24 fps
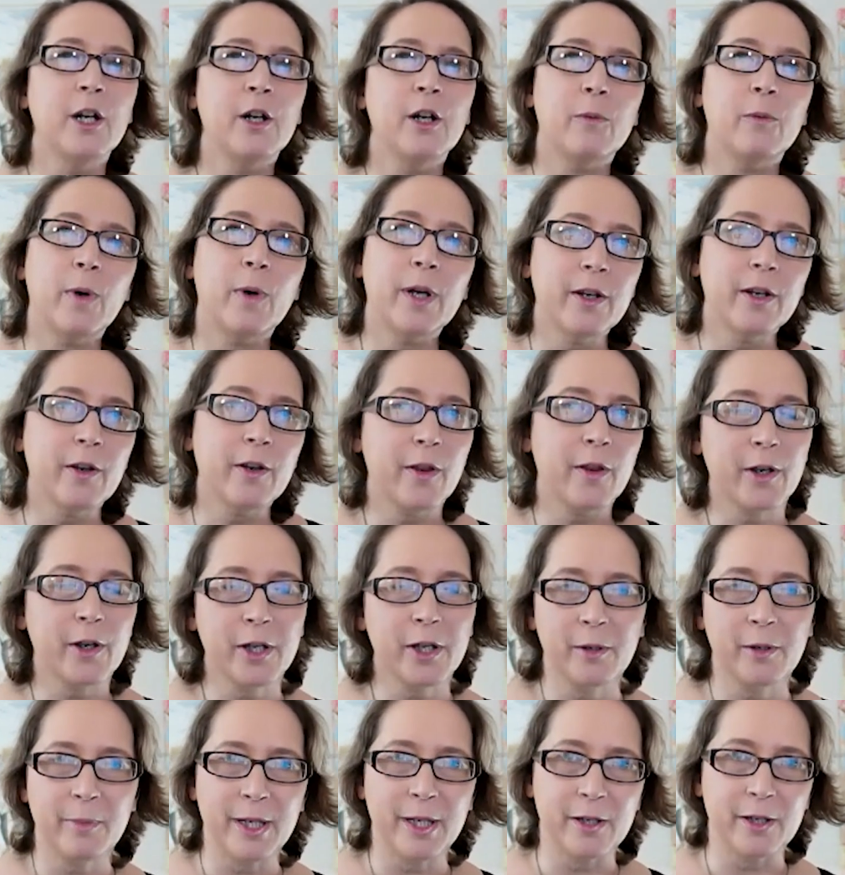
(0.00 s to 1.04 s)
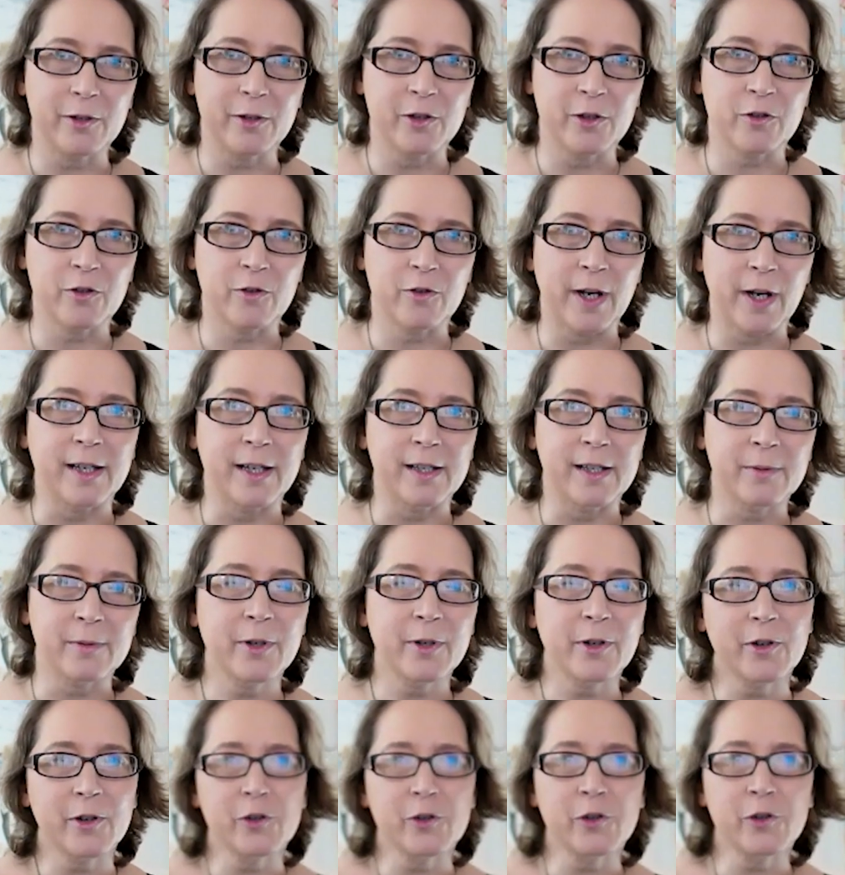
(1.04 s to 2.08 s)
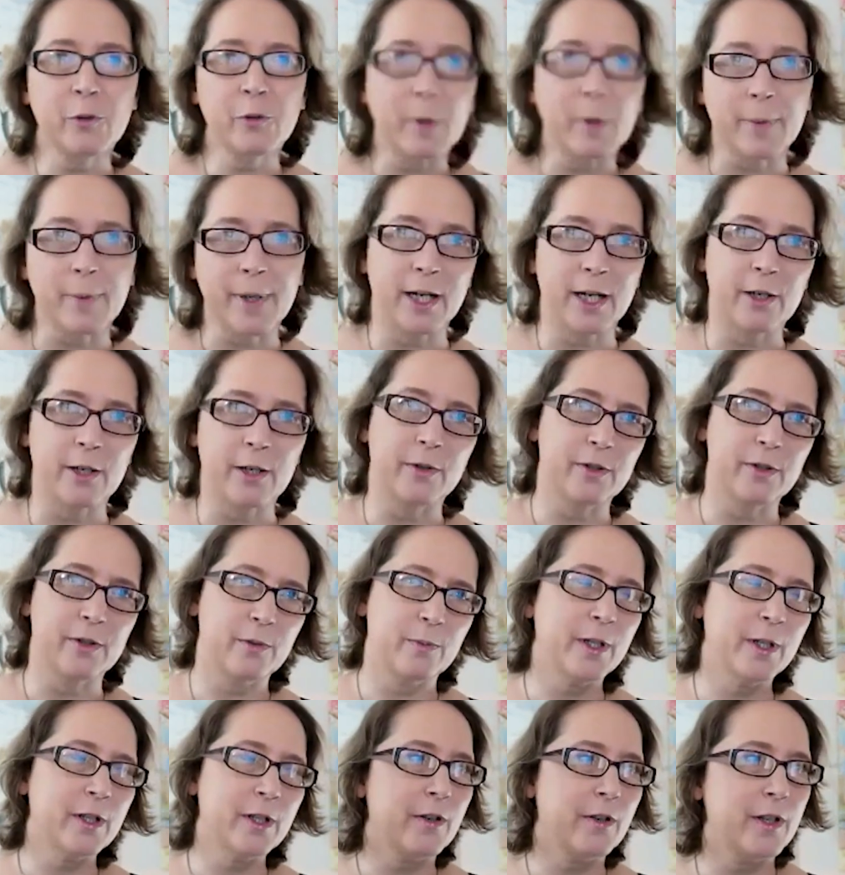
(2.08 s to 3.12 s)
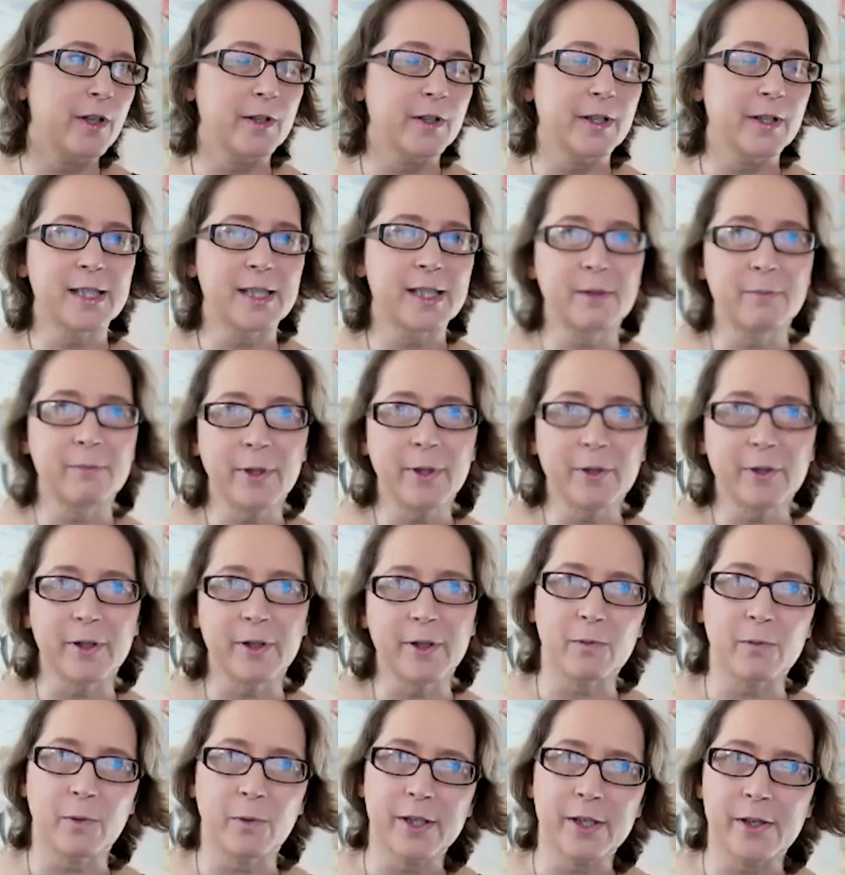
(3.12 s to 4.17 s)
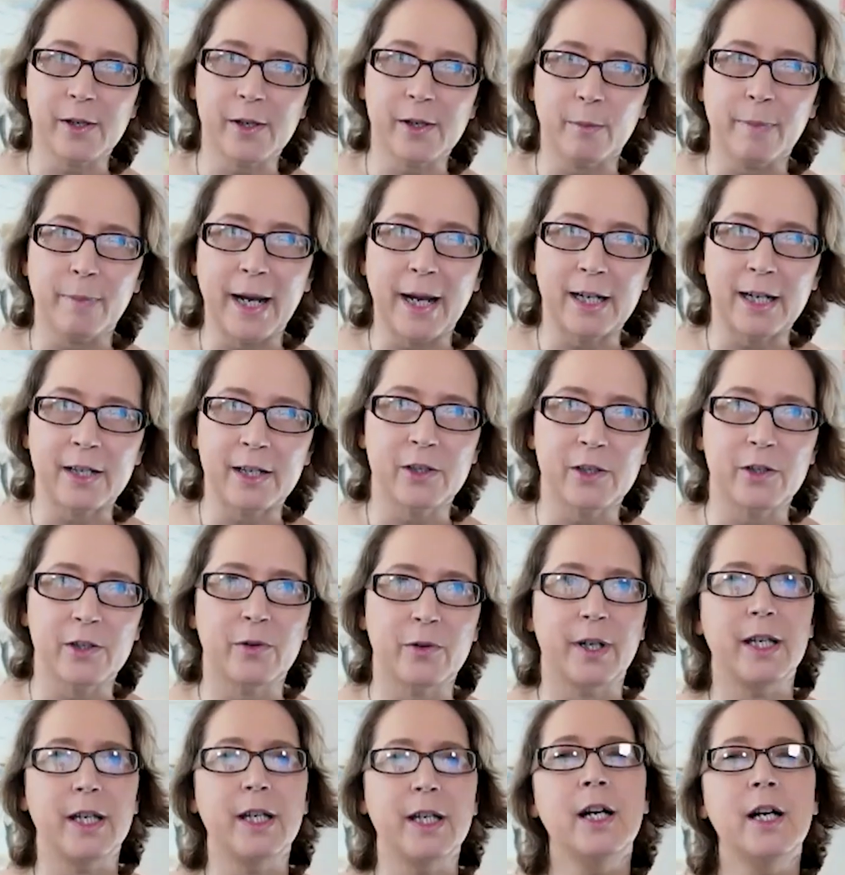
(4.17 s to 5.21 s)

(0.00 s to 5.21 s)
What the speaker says: What are going to be their strengths? What are their superpowers? What are their experience? What is their backstory?